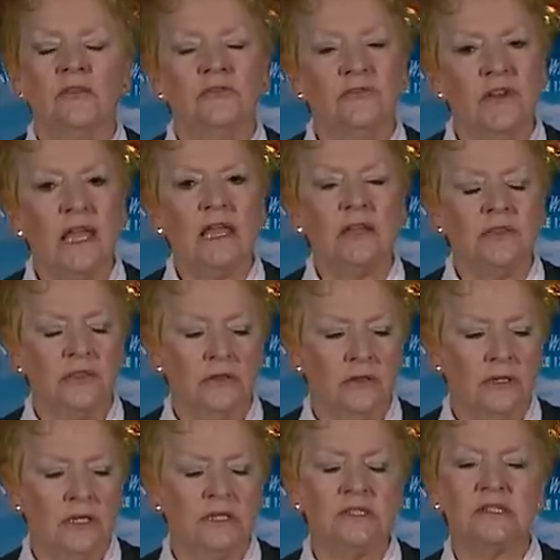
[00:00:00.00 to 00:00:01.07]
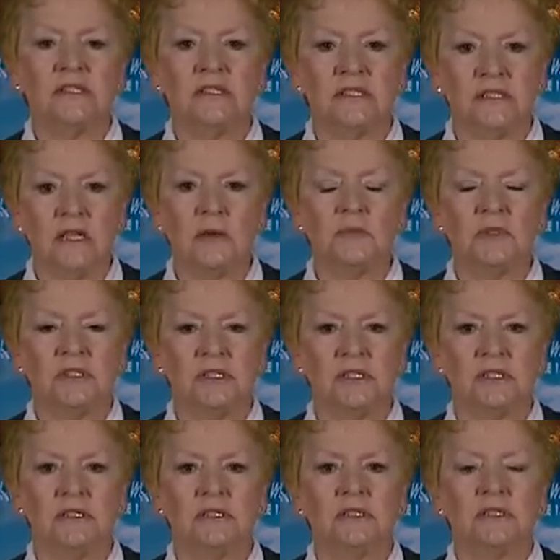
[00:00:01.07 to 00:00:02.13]
Faith is the
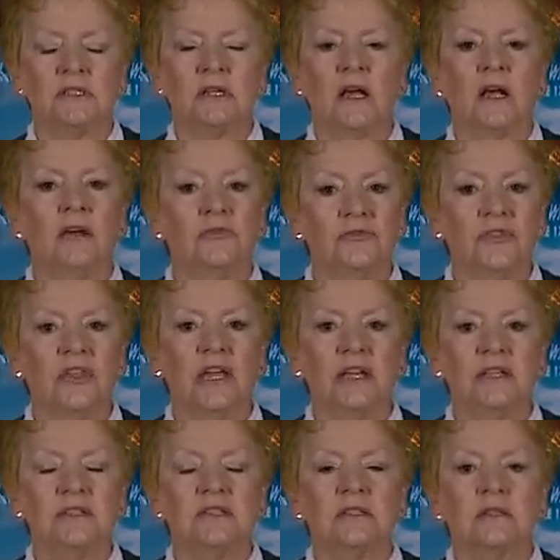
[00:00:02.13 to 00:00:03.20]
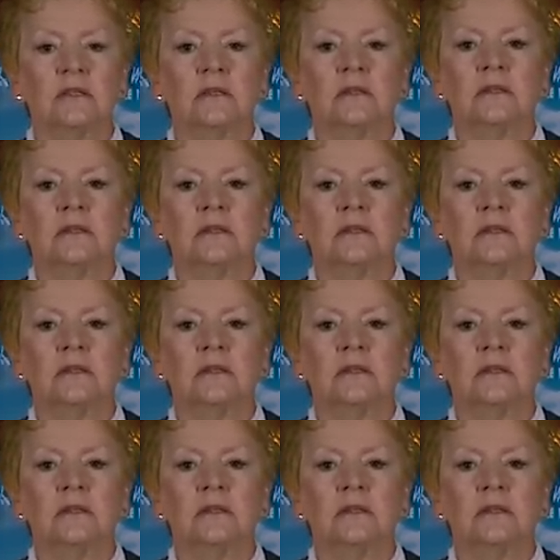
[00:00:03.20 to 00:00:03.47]
substance of things